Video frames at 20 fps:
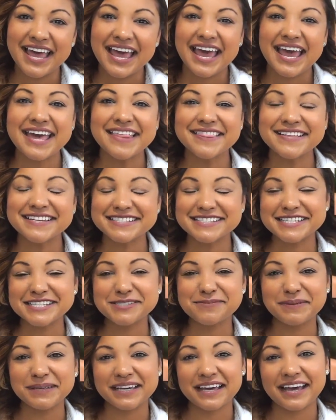And this
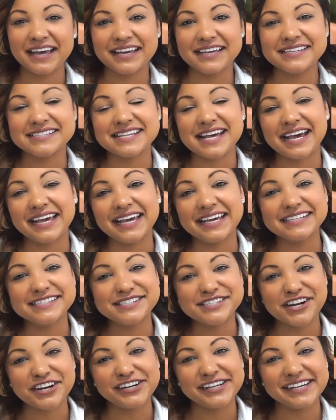is because I had
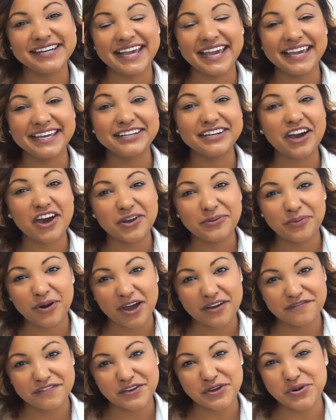started a
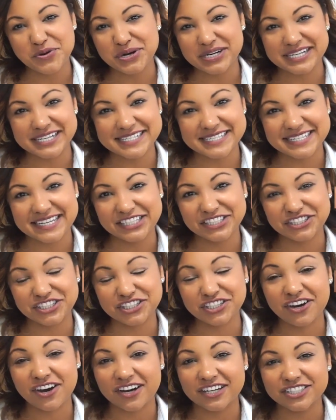nonprofit
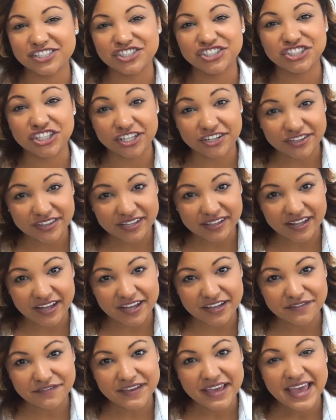organization called Share the
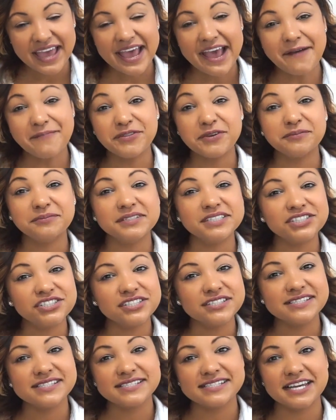Love. And the
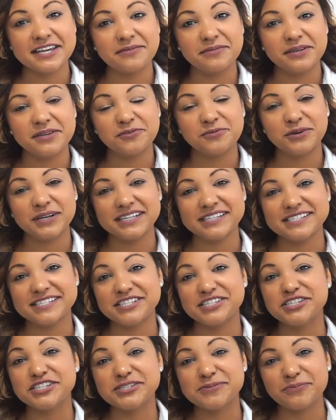mission statement was
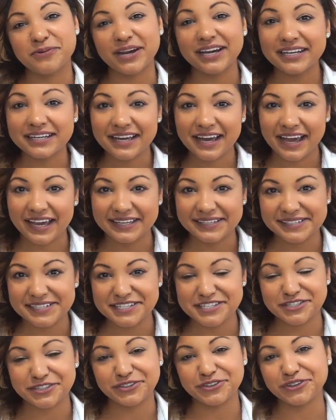to spread
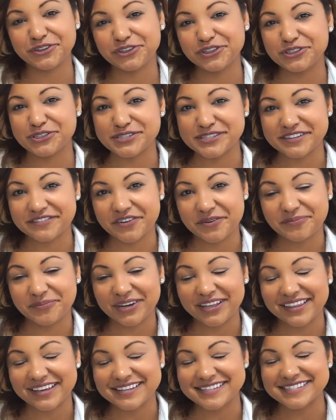kindness through the use of
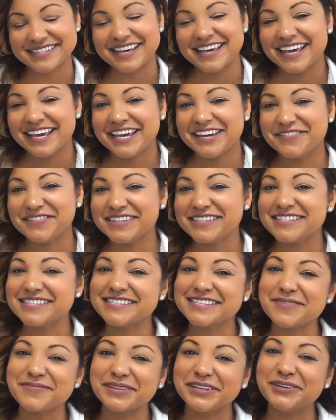umbrellas. If this is
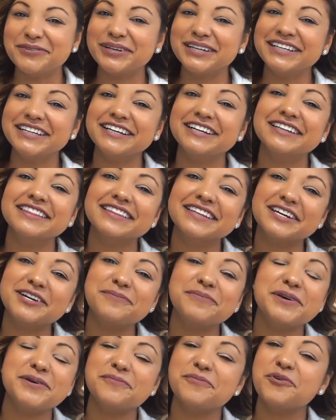something you want to hear a little
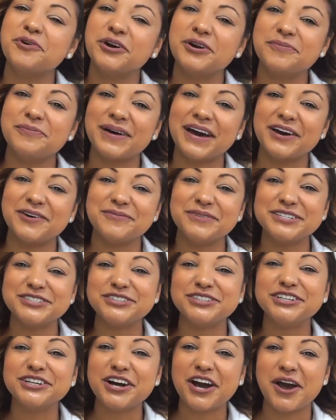bit more about, make
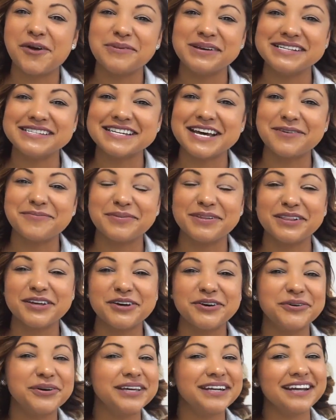sure to comment down
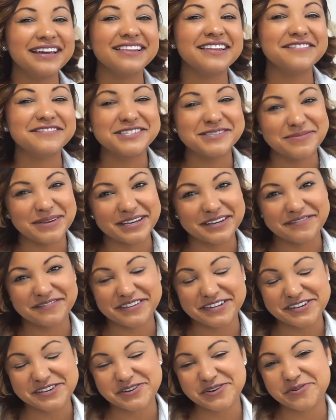below. And I love to make a
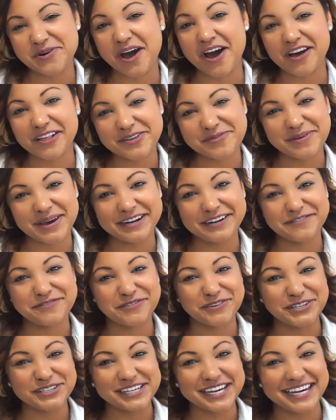video all about it
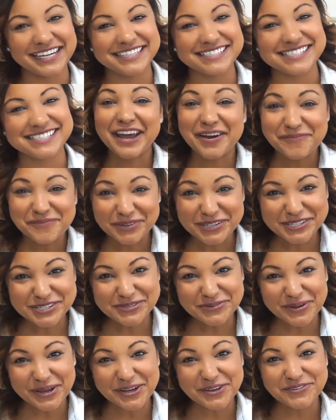for you guys. Number
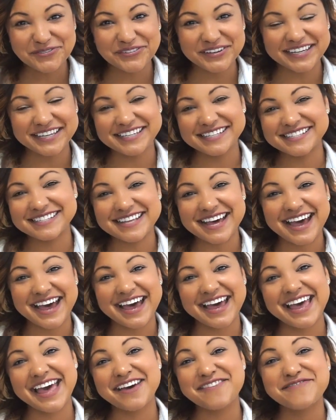12 is that
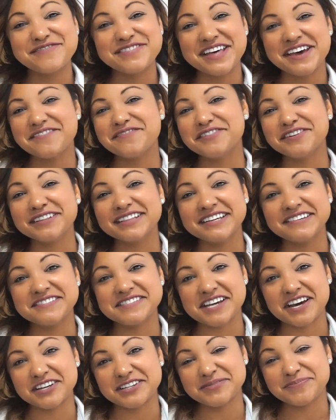I have never lived
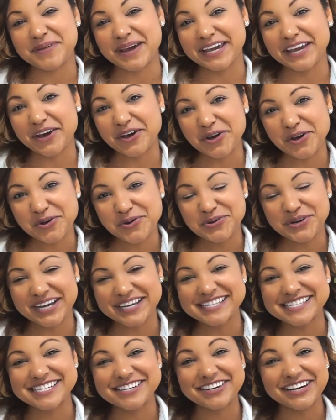on my own
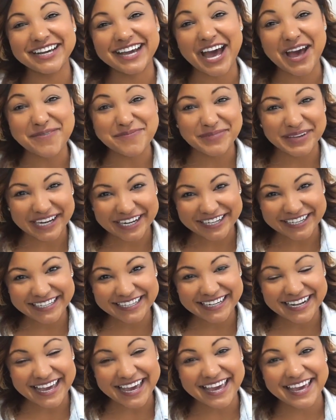until I got
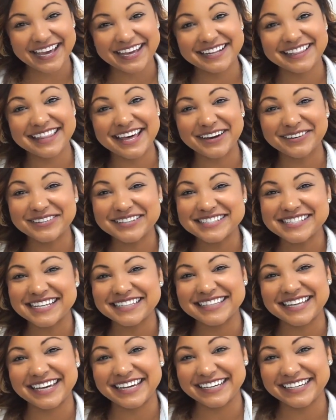married. And that was
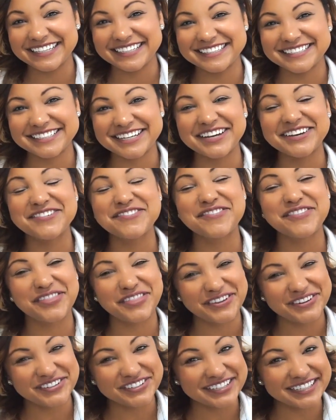at the age of
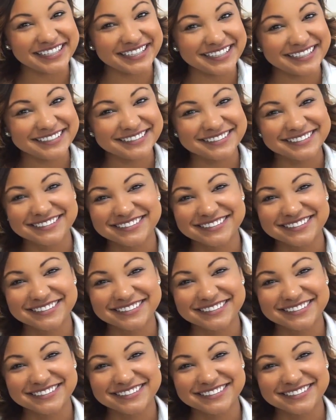30.